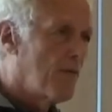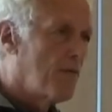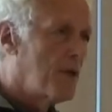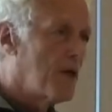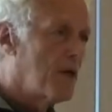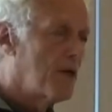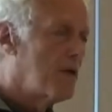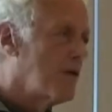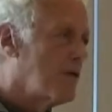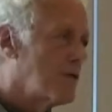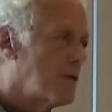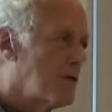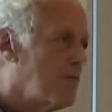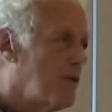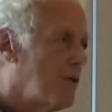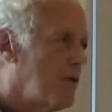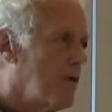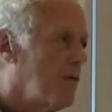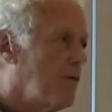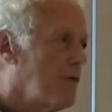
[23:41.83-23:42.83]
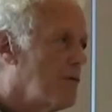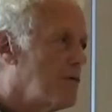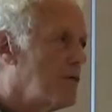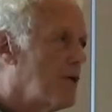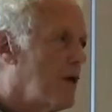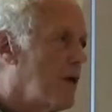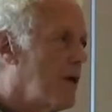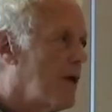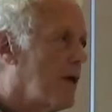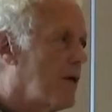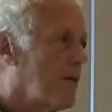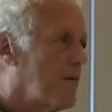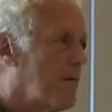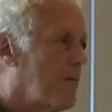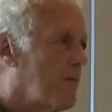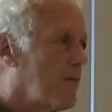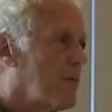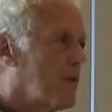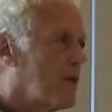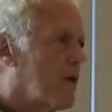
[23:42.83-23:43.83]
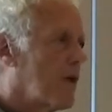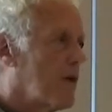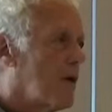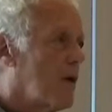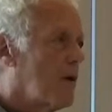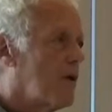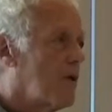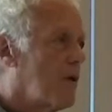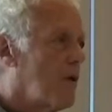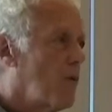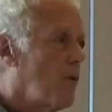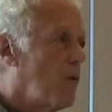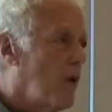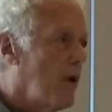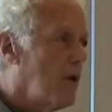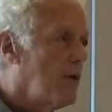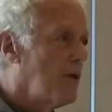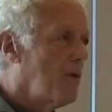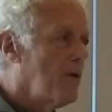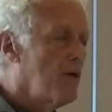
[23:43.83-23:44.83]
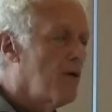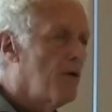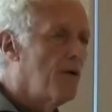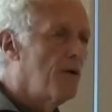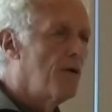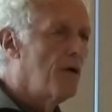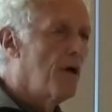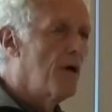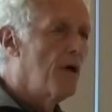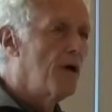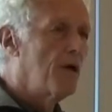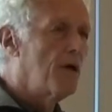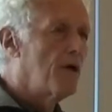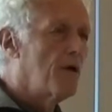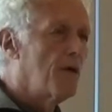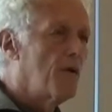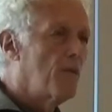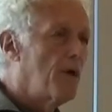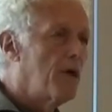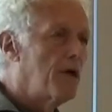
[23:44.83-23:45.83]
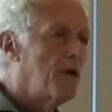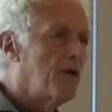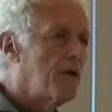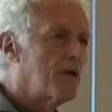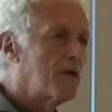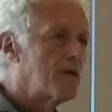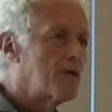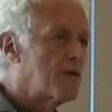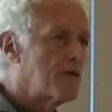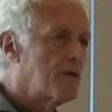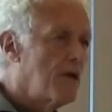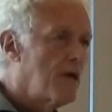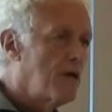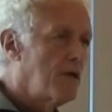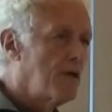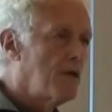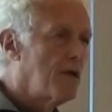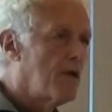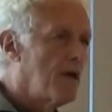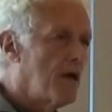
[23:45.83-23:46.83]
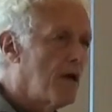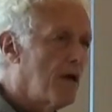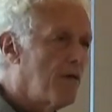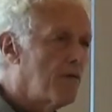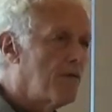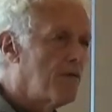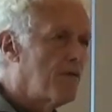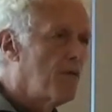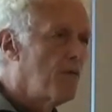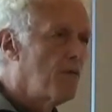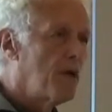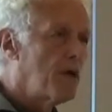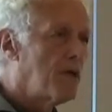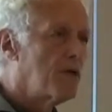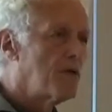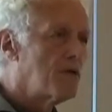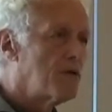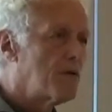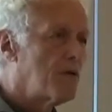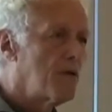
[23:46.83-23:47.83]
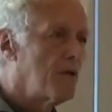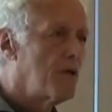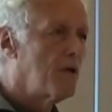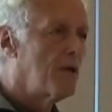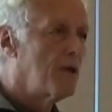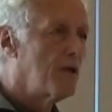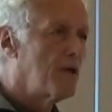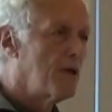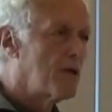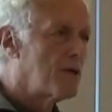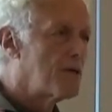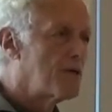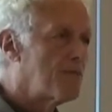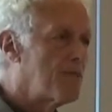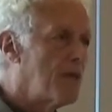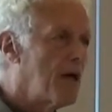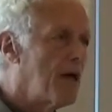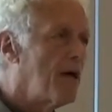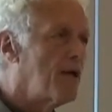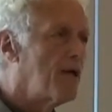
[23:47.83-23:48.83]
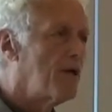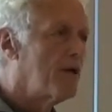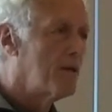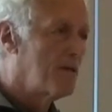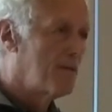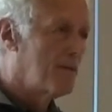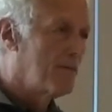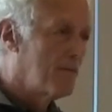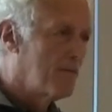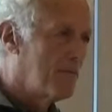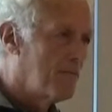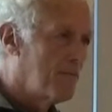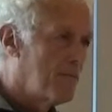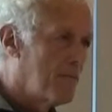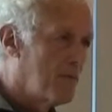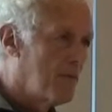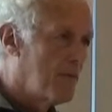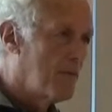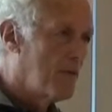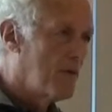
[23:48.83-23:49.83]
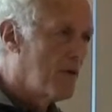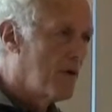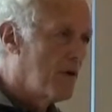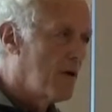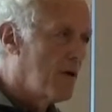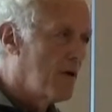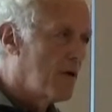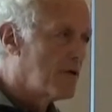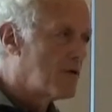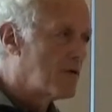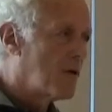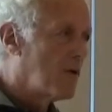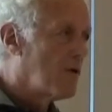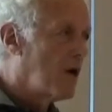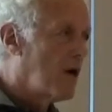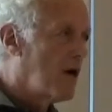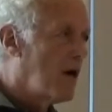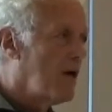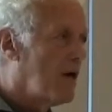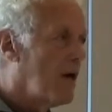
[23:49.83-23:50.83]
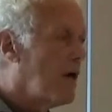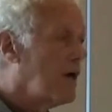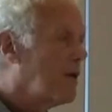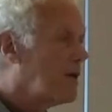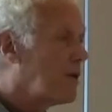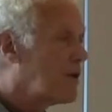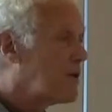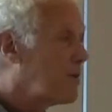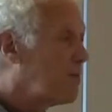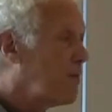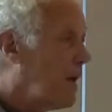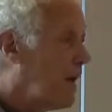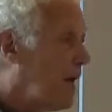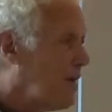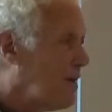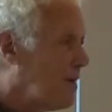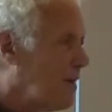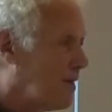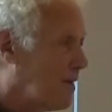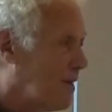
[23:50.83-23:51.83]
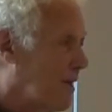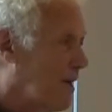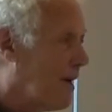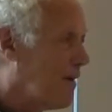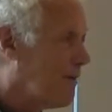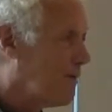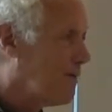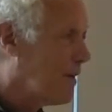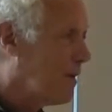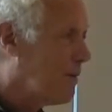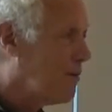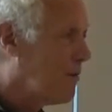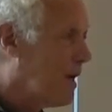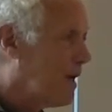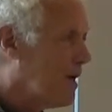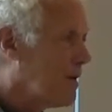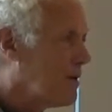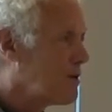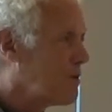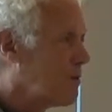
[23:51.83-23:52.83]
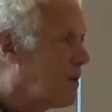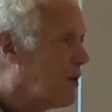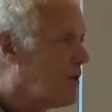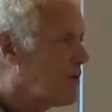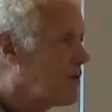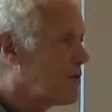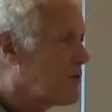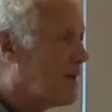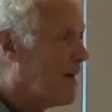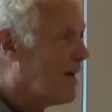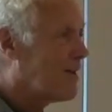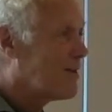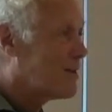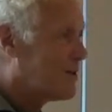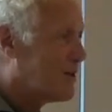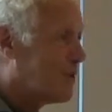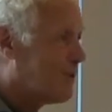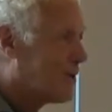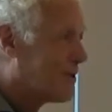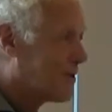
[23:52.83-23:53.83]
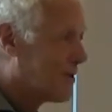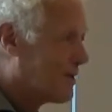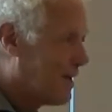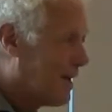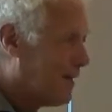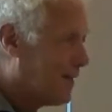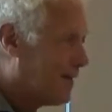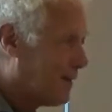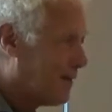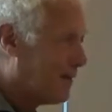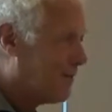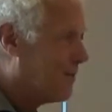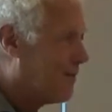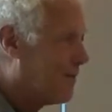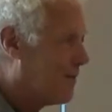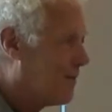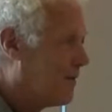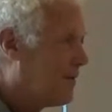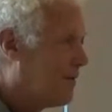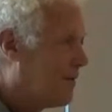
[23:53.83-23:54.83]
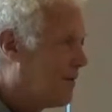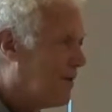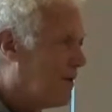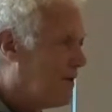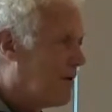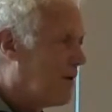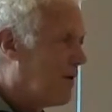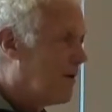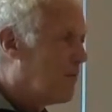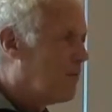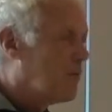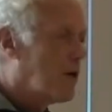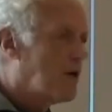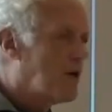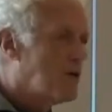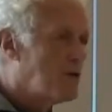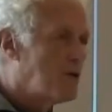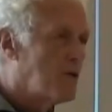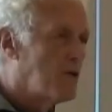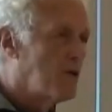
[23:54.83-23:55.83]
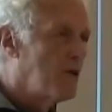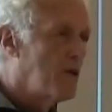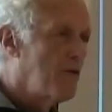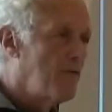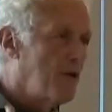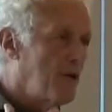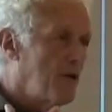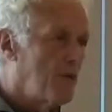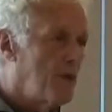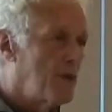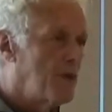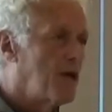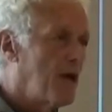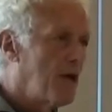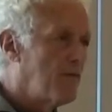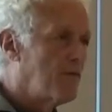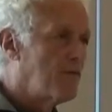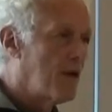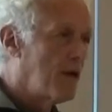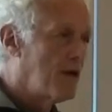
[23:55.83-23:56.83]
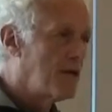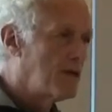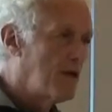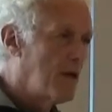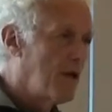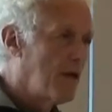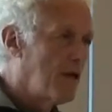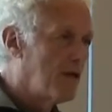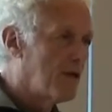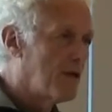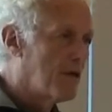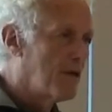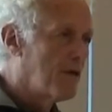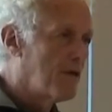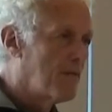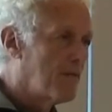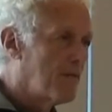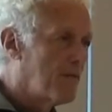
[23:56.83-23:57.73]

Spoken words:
that is a beautiful saying that whether or not we can extend life, we can certainly expand it. So an expanding life, in my experience, tends to extend it, because you're living with that vitality.